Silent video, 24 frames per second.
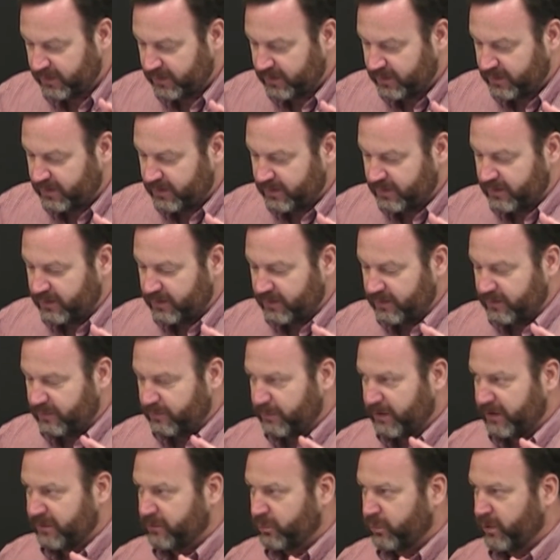that you hold at
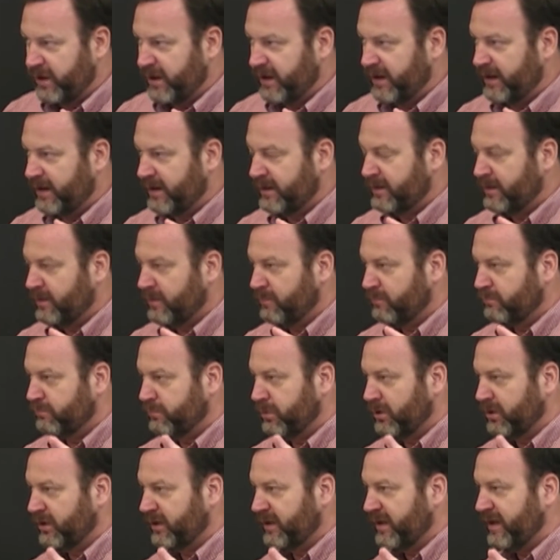the same time,
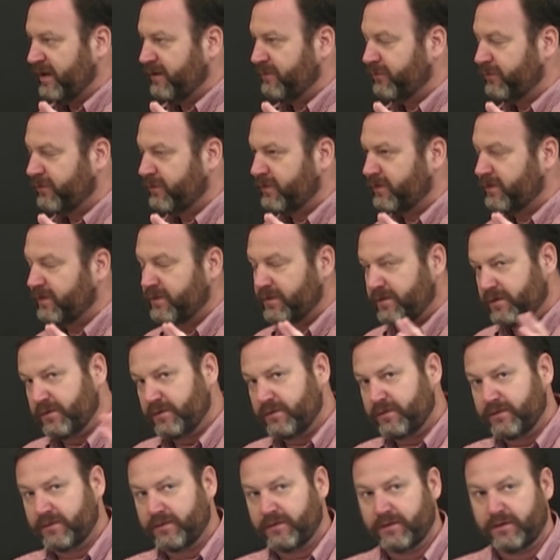or your
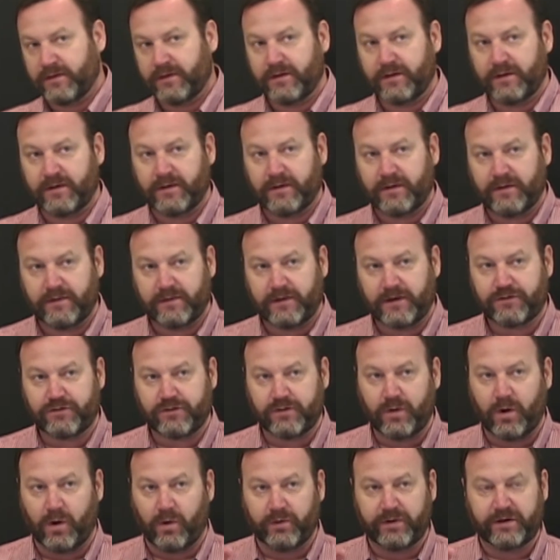beliefs and your
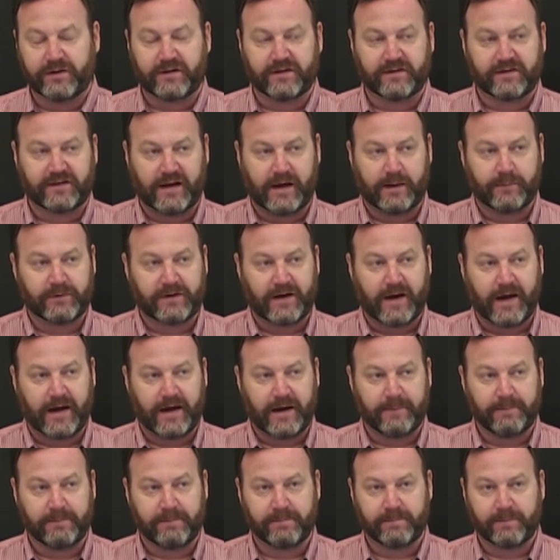behaviors that you hold at the
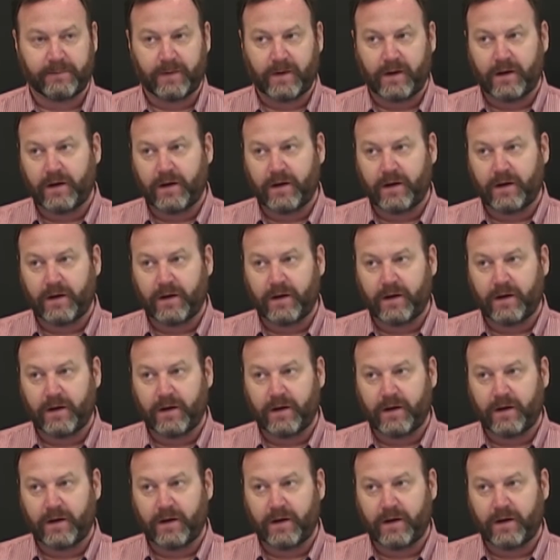same time.